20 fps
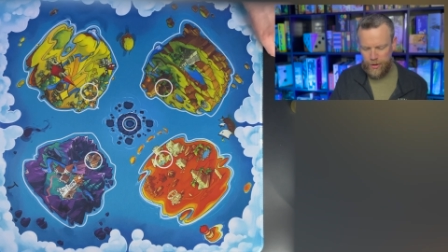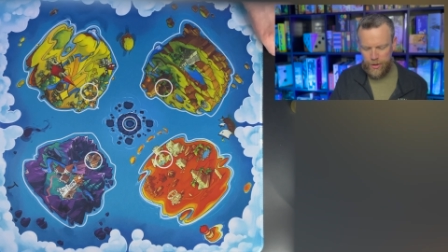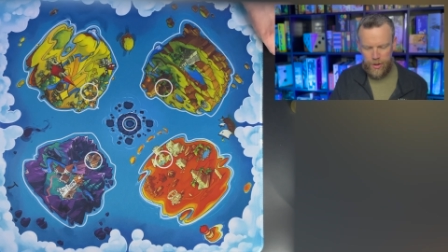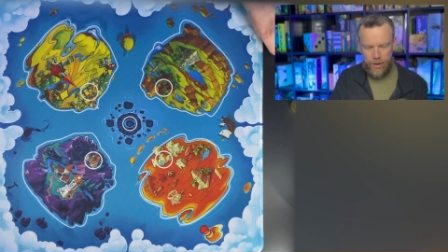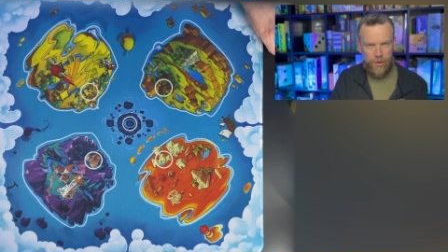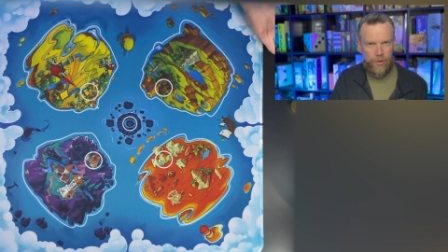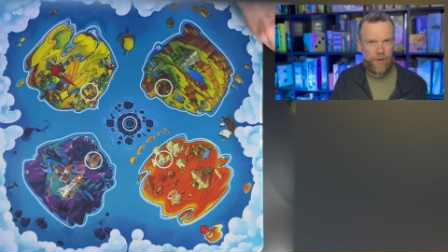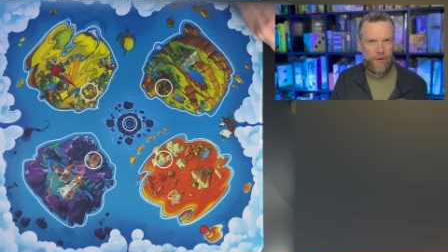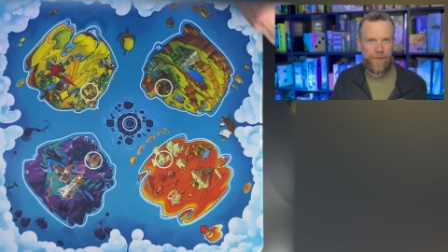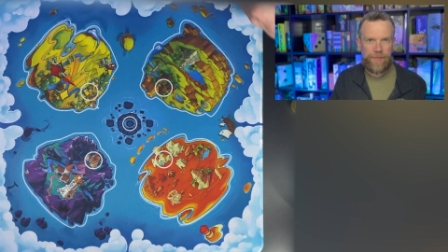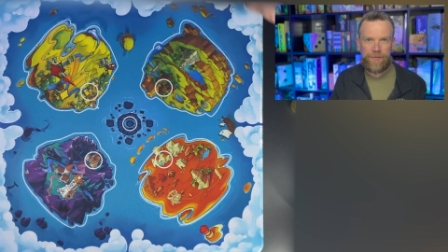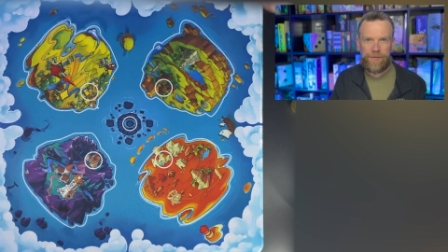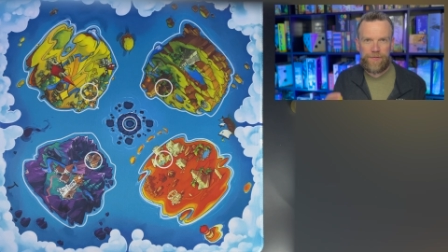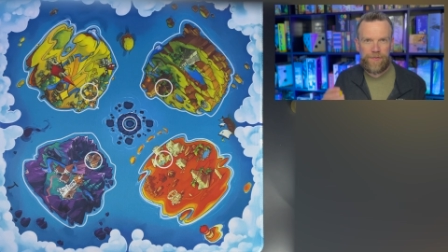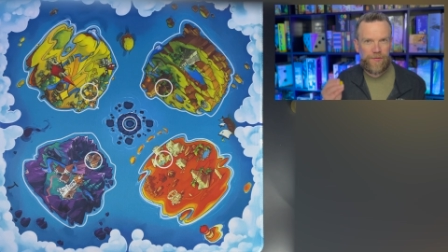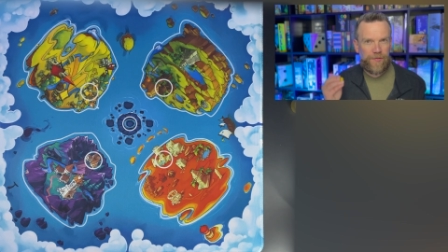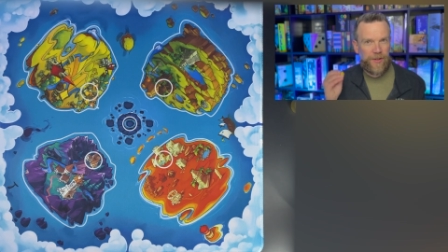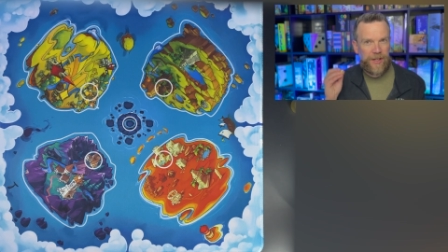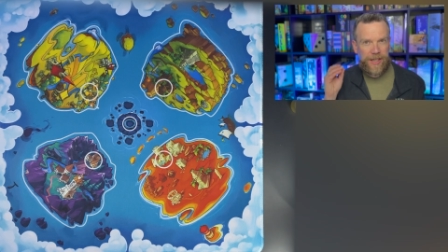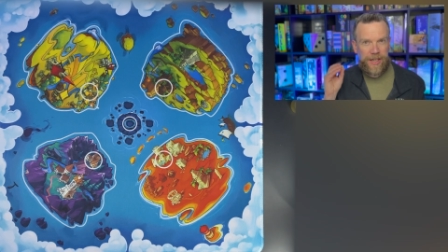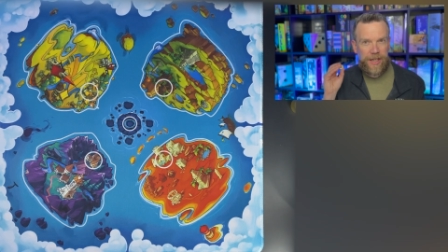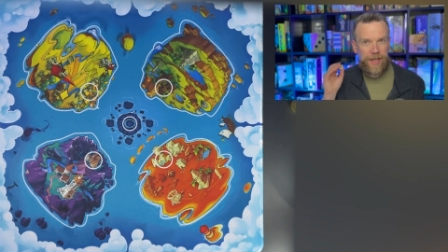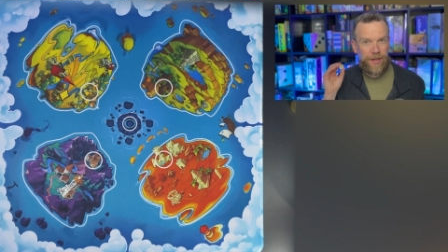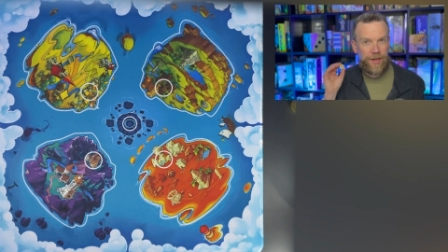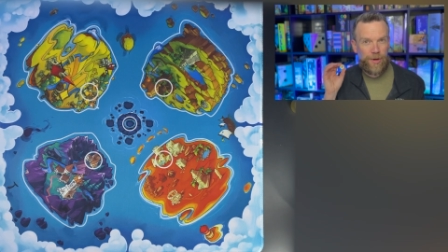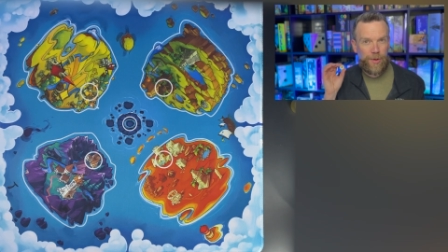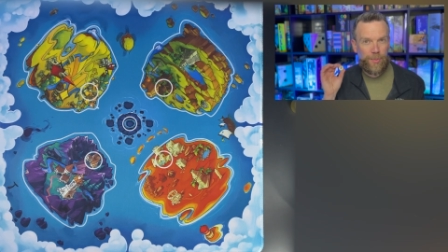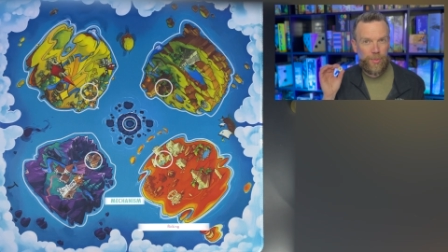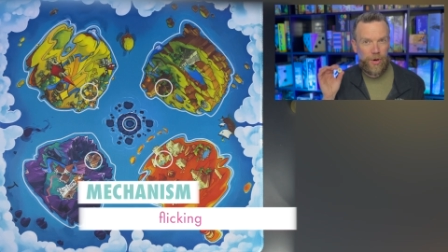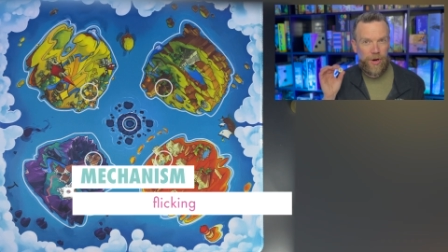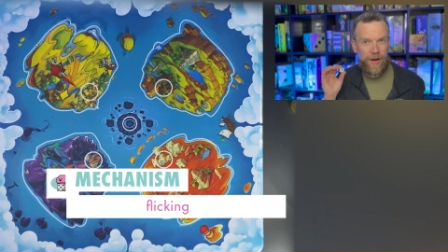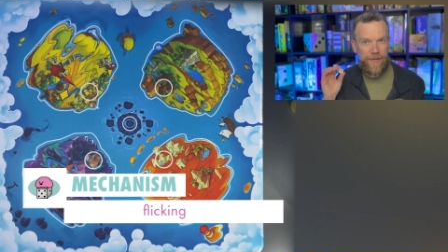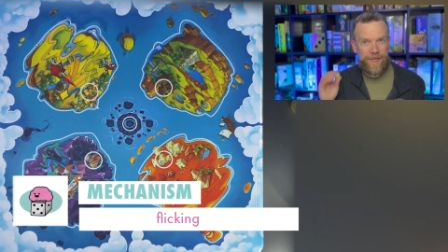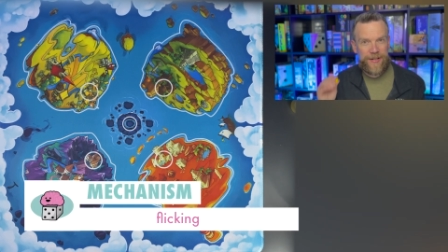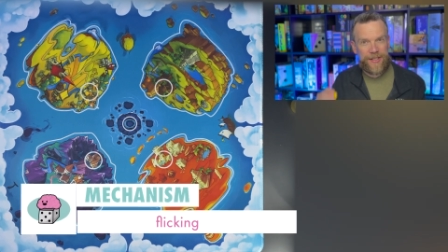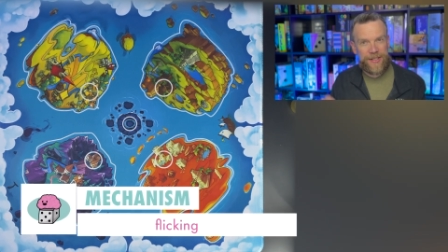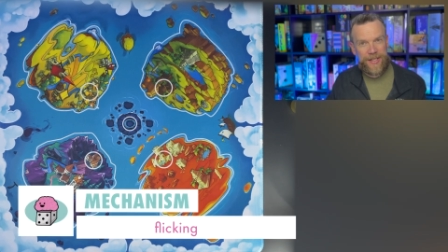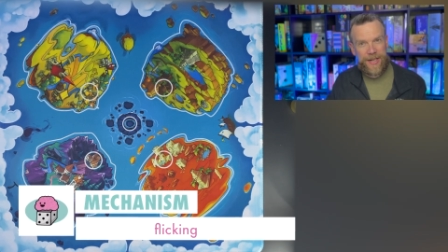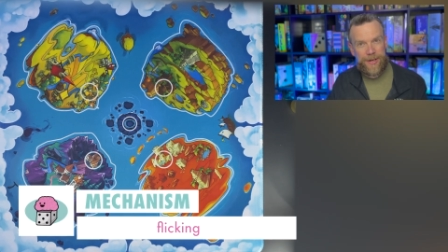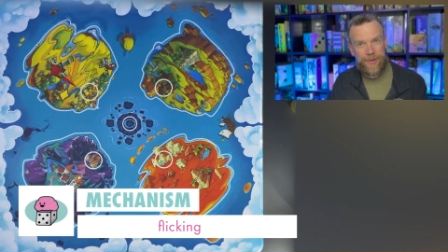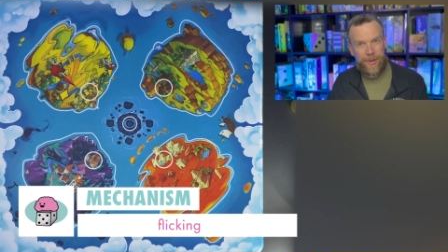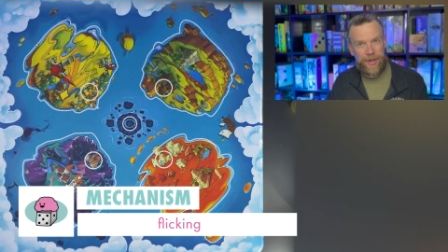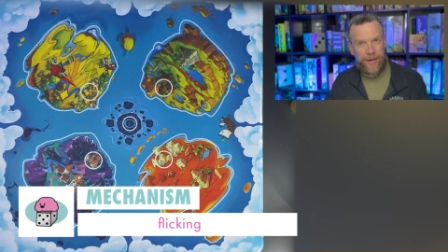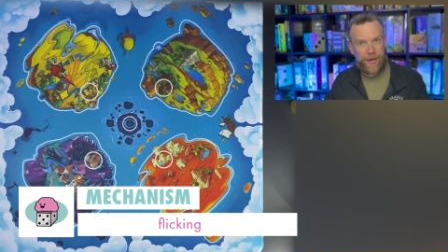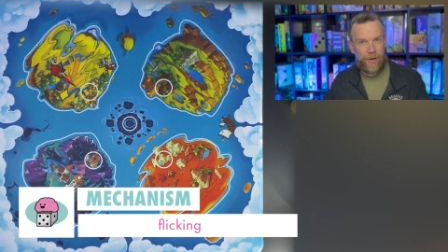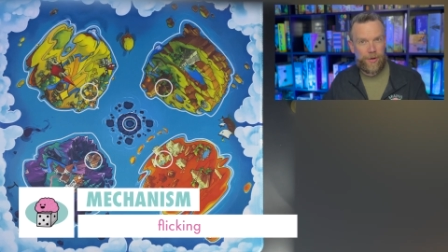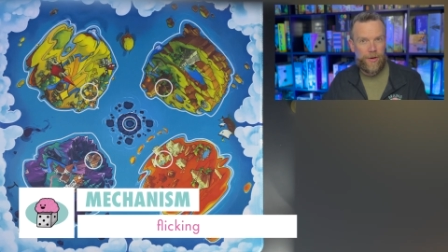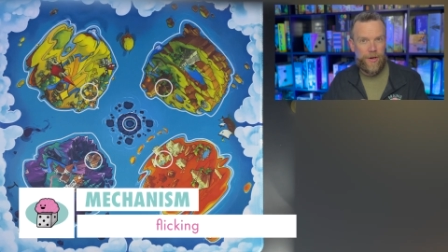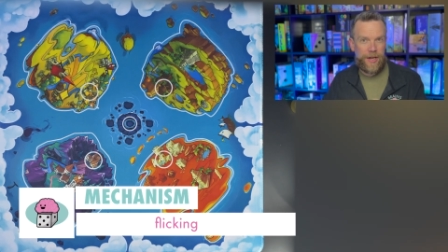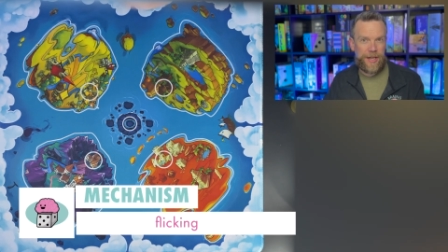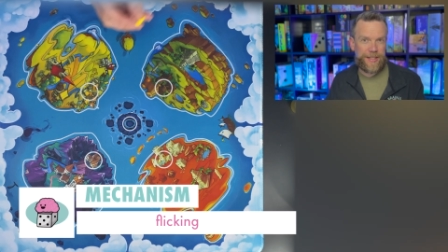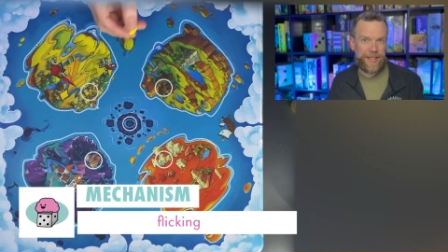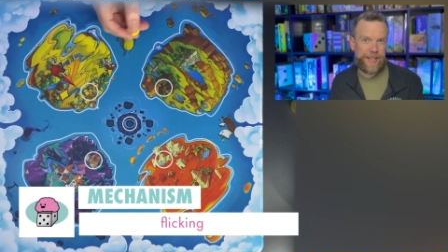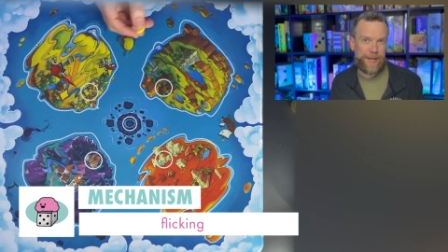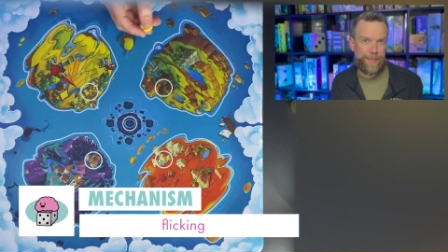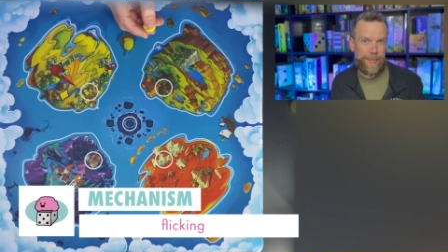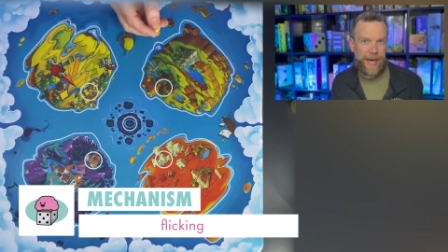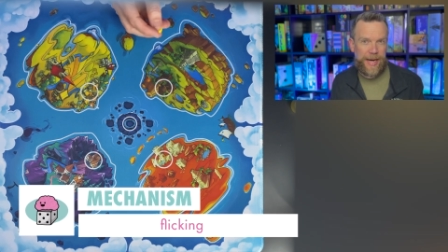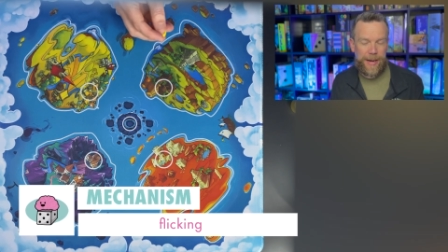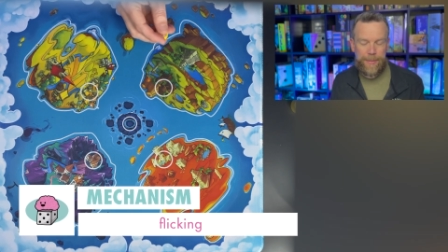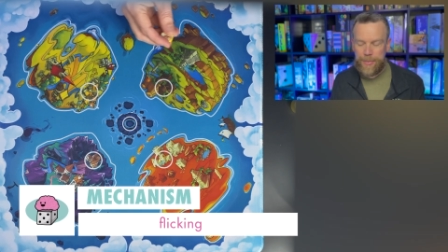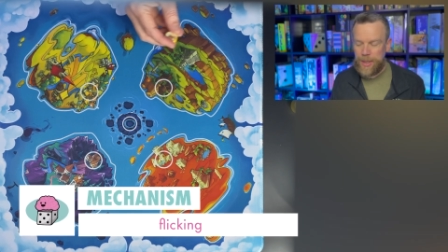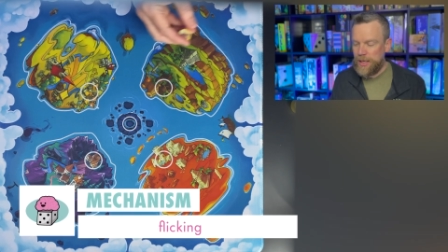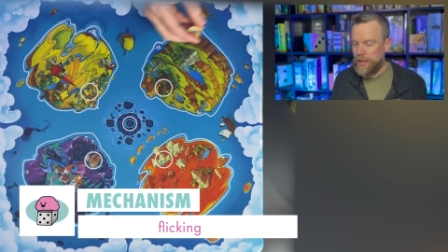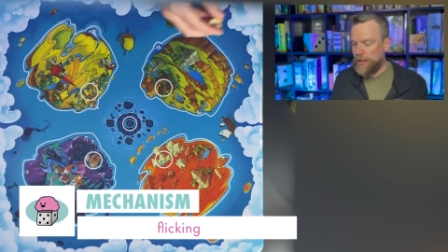you're flicking your profits out across the map